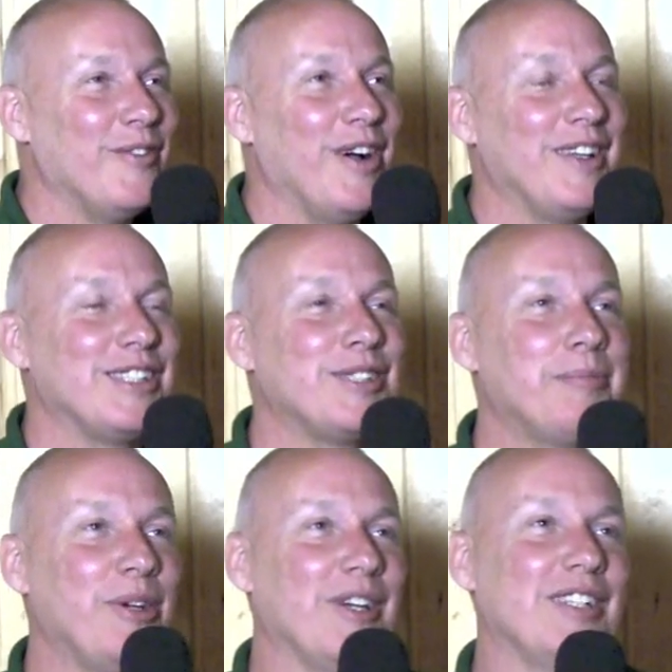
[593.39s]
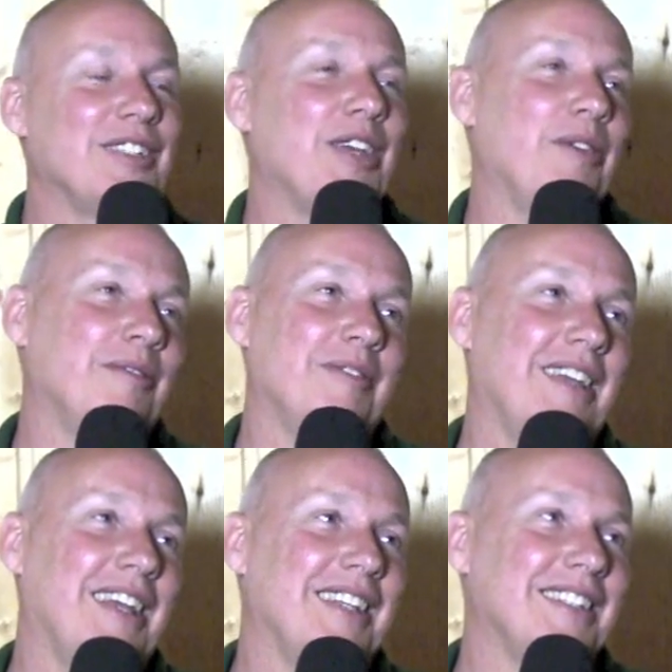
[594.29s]
Well, it's spirit, so
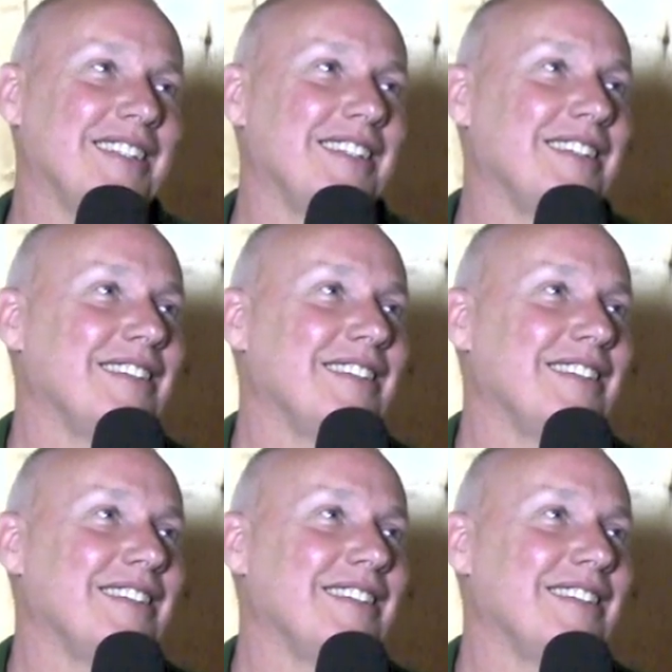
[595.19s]
yeah, it's,